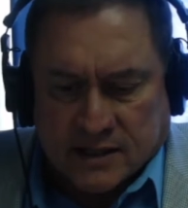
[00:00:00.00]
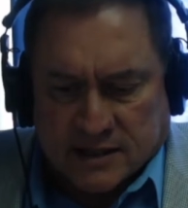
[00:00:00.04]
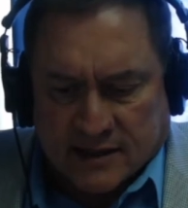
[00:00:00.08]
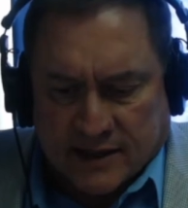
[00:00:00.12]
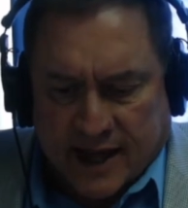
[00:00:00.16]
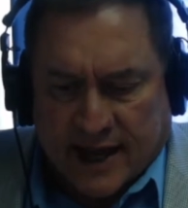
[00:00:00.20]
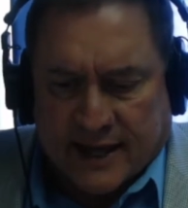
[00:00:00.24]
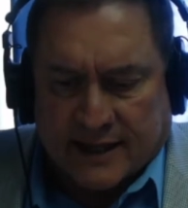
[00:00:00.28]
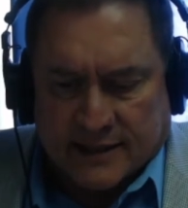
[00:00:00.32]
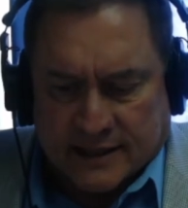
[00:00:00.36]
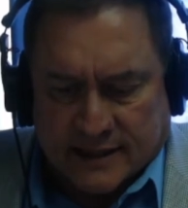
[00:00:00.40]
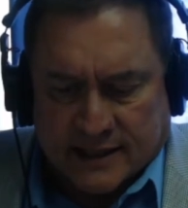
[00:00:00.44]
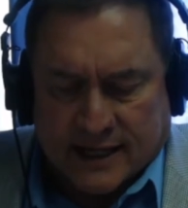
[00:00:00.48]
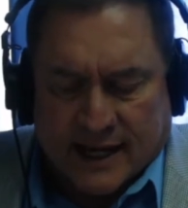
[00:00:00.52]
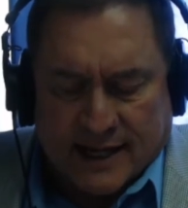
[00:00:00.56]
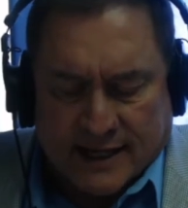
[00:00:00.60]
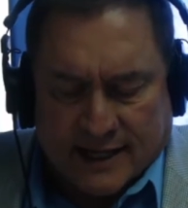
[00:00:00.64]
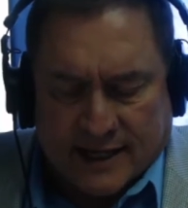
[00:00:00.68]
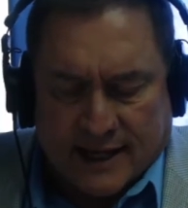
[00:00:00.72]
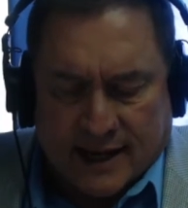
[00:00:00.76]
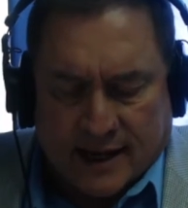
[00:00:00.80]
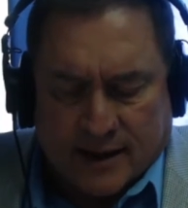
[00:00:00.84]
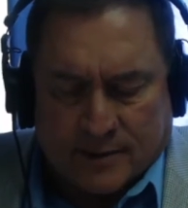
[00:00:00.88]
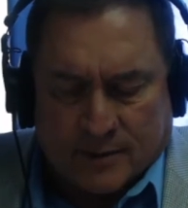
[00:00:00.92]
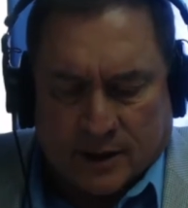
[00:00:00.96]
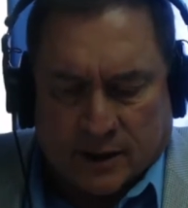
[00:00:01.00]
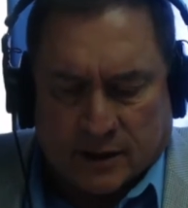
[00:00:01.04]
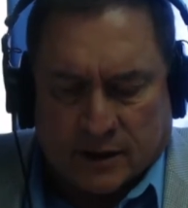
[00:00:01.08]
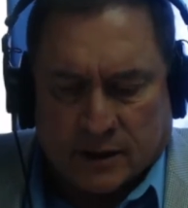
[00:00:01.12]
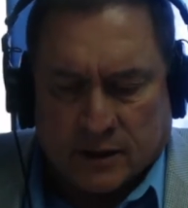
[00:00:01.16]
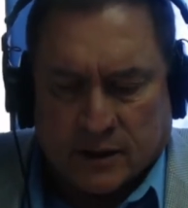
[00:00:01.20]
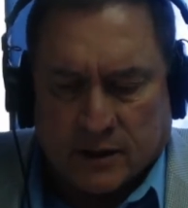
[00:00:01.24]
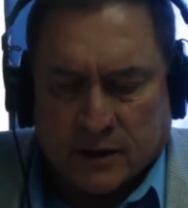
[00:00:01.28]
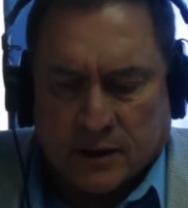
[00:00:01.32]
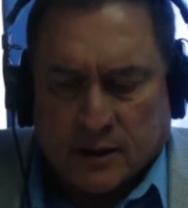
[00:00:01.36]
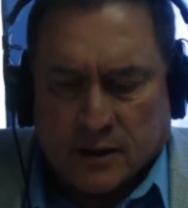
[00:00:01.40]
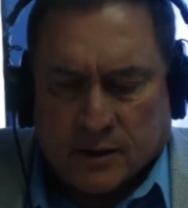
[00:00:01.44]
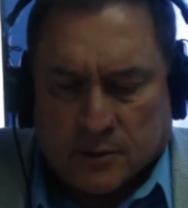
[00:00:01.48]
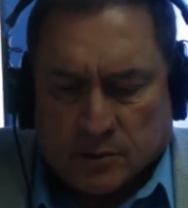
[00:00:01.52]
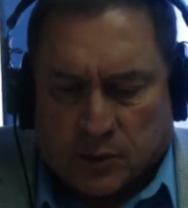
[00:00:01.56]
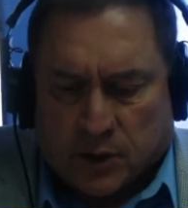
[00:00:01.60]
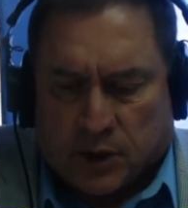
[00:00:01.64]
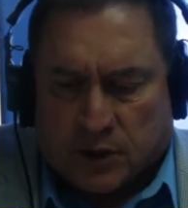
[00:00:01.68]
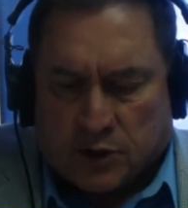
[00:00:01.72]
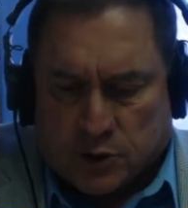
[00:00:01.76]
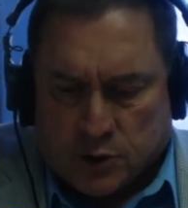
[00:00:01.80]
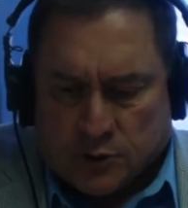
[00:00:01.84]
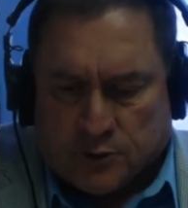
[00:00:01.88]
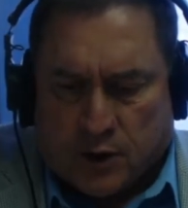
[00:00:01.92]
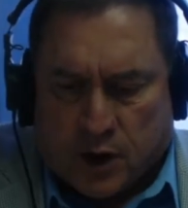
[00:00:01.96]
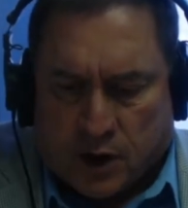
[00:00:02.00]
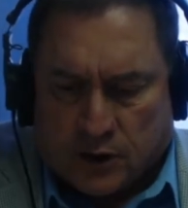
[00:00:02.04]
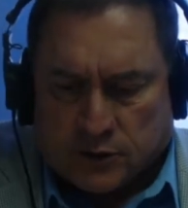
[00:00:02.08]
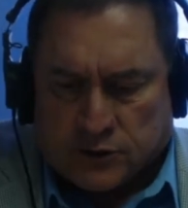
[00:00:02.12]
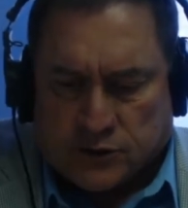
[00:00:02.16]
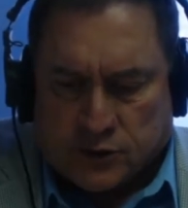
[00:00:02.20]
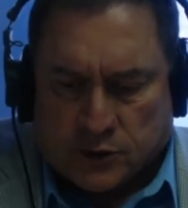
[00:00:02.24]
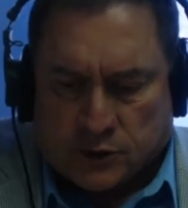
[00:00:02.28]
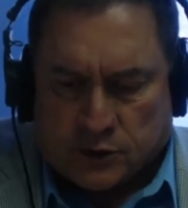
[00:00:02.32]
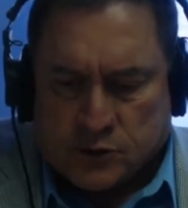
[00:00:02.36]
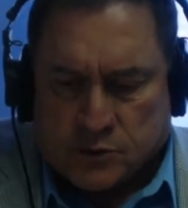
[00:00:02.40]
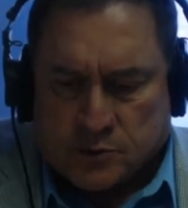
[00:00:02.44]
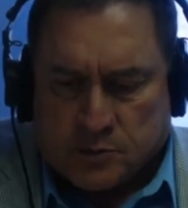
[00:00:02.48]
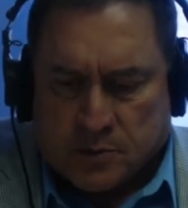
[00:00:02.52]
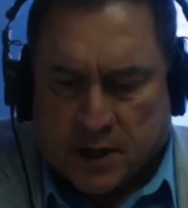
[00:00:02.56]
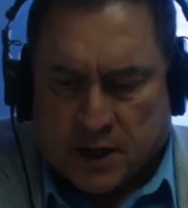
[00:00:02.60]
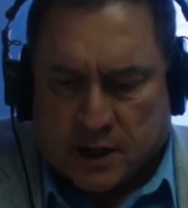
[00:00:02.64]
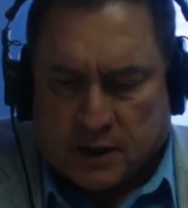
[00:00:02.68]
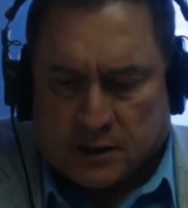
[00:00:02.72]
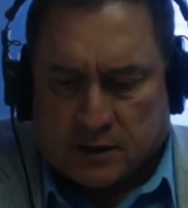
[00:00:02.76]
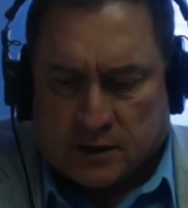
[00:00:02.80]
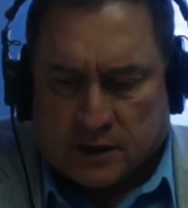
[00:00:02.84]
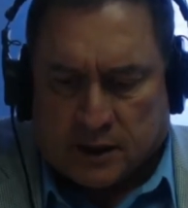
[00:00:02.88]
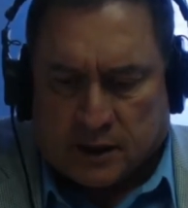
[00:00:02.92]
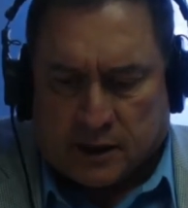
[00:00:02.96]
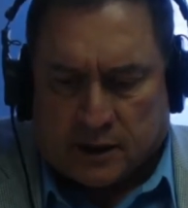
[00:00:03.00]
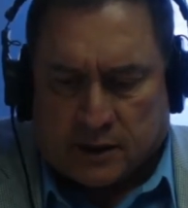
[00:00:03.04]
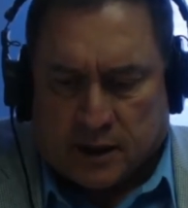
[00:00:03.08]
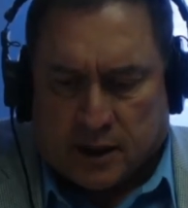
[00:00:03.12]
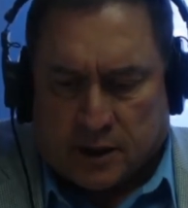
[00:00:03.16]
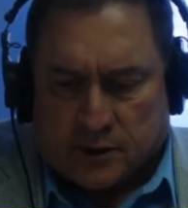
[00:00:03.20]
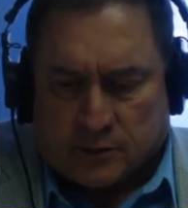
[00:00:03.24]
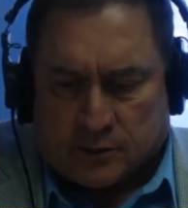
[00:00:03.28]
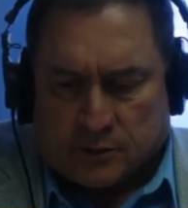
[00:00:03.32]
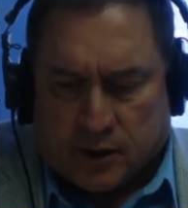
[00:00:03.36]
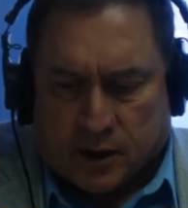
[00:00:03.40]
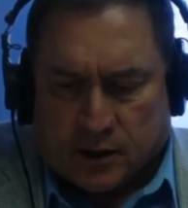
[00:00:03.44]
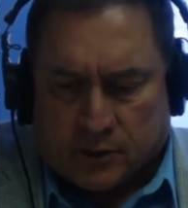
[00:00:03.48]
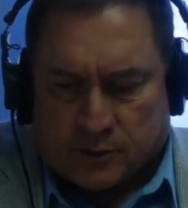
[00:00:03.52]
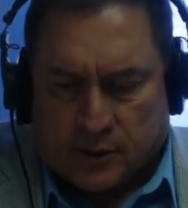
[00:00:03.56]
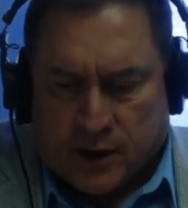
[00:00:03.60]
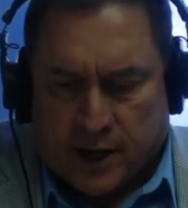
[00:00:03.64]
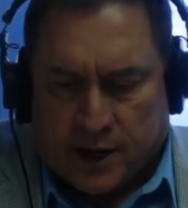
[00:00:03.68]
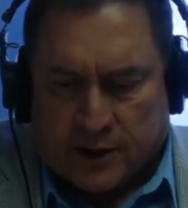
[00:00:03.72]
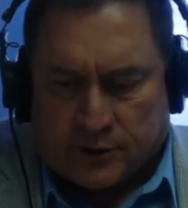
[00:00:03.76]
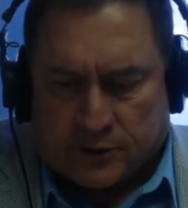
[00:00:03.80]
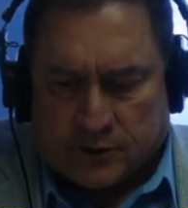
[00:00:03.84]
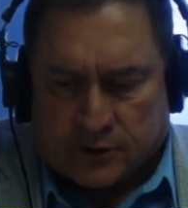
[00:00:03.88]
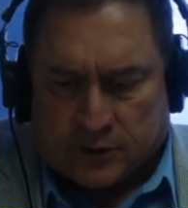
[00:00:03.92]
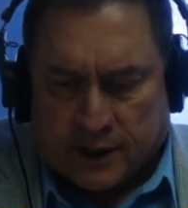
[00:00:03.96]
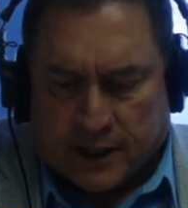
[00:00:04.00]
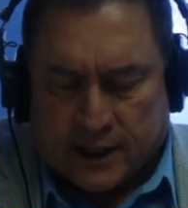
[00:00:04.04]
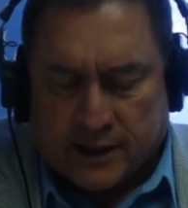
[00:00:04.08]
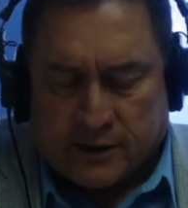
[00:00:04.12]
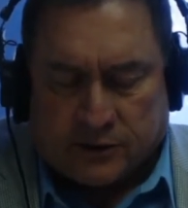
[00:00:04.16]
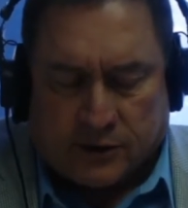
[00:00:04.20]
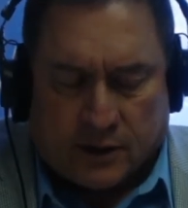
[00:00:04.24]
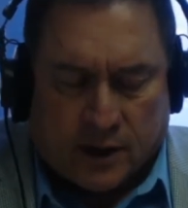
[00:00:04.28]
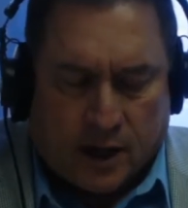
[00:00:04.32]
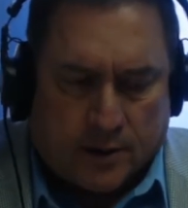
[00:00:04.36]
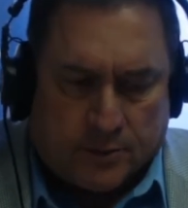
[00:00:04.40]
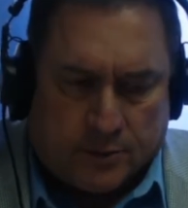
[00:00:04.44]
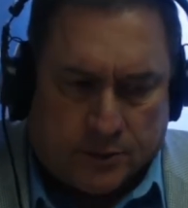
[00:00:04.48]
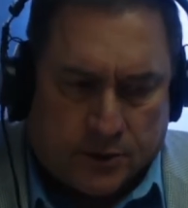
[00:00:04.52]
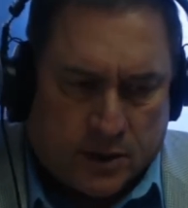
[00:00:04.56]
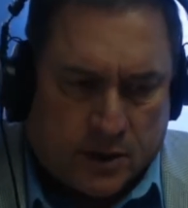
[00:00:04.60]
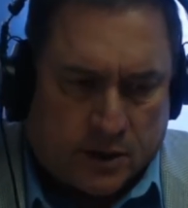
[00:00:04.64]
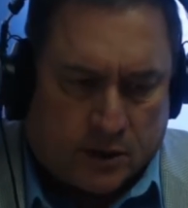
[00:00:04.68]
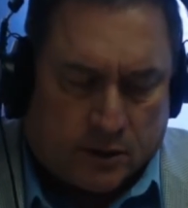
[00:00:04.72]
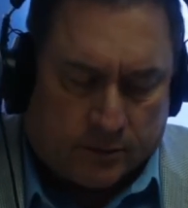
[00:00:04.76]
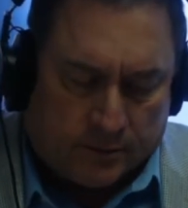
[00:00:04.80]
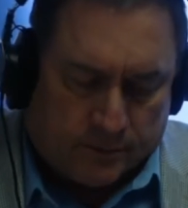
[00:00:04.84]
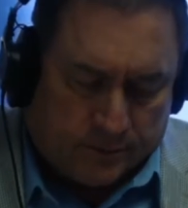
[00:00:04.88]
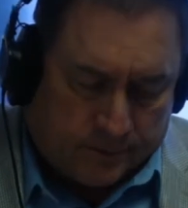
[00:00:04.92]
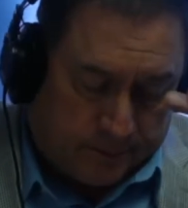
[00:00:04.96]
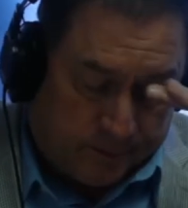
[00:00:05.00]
that dynamic, but you've also spent a, a, a rather lengthy, I think,